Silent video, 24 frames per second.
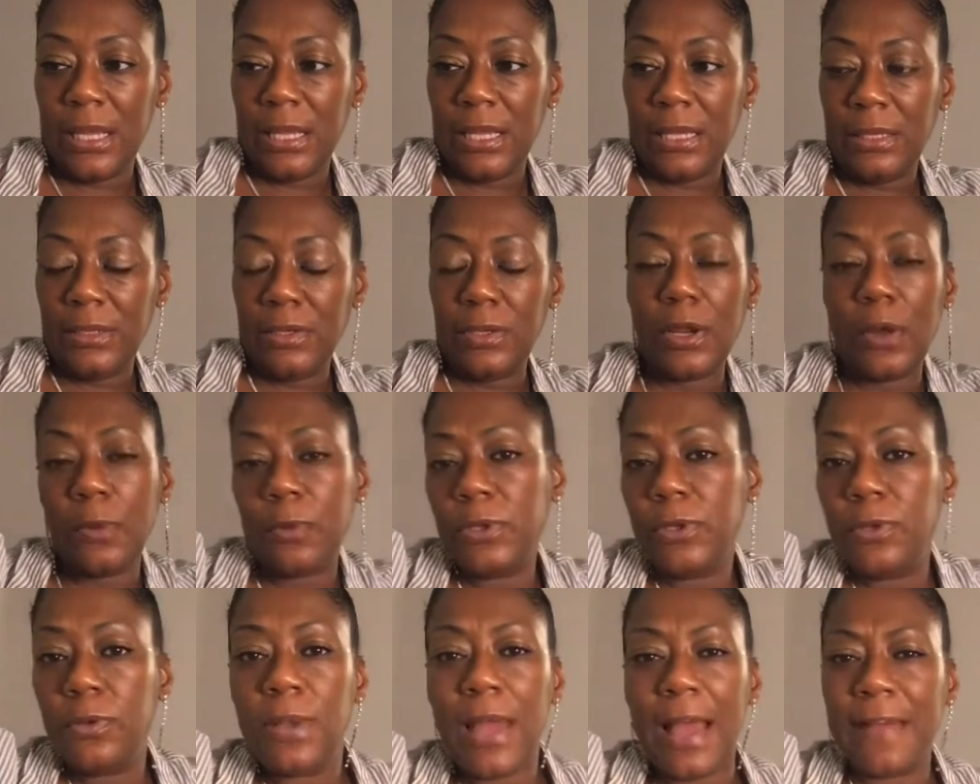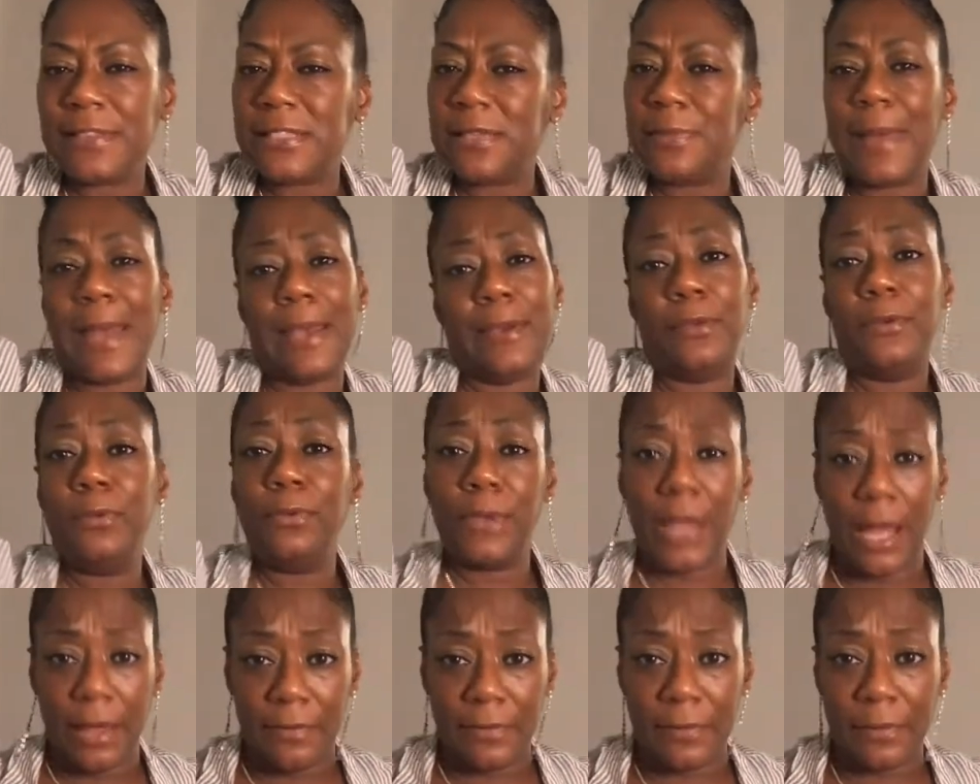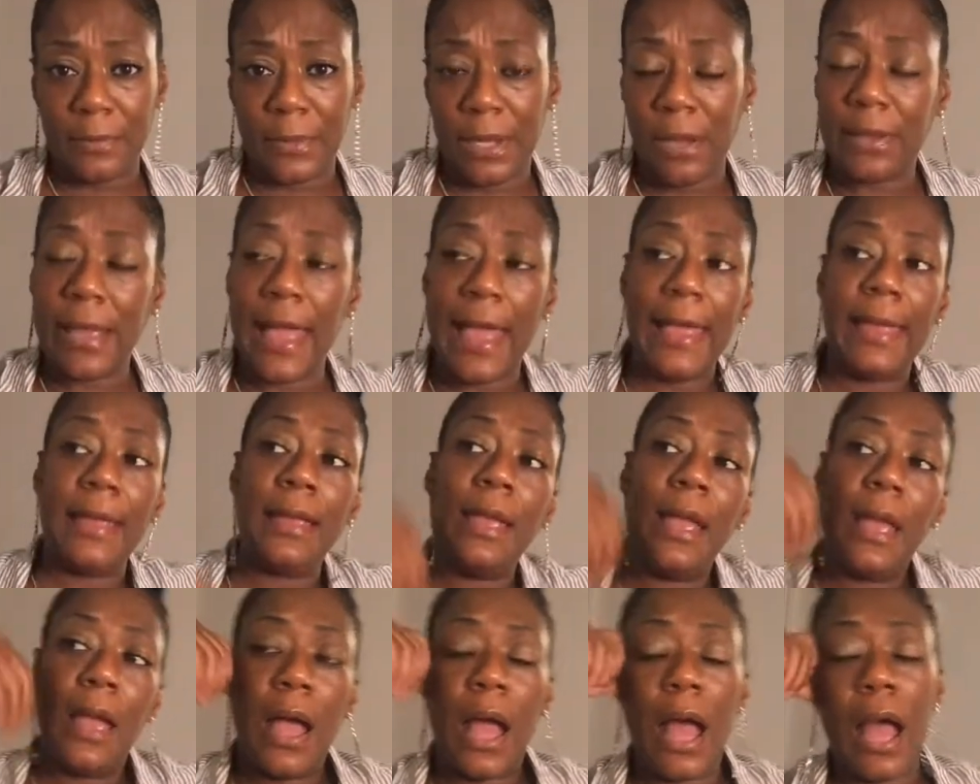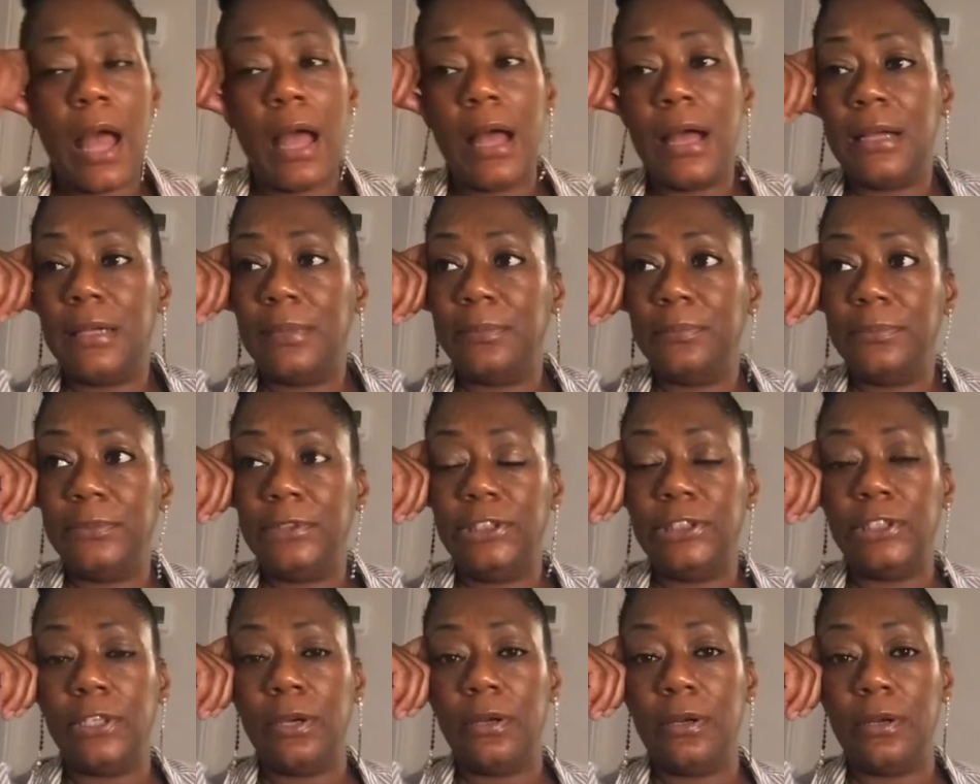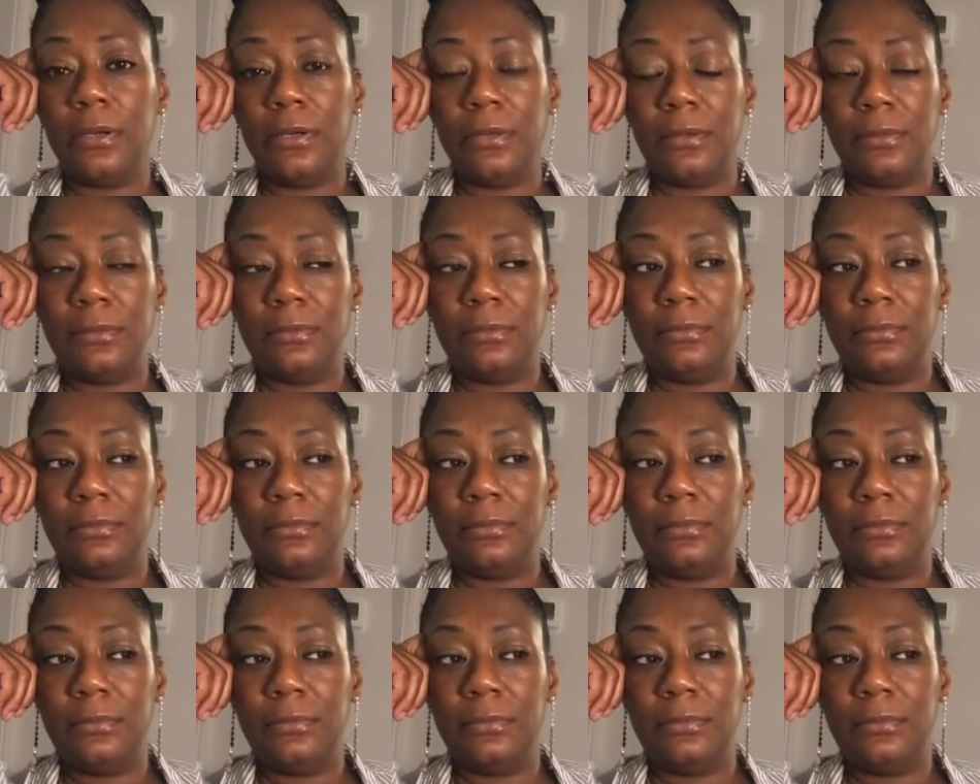when you love somebody, you love them, okay? Your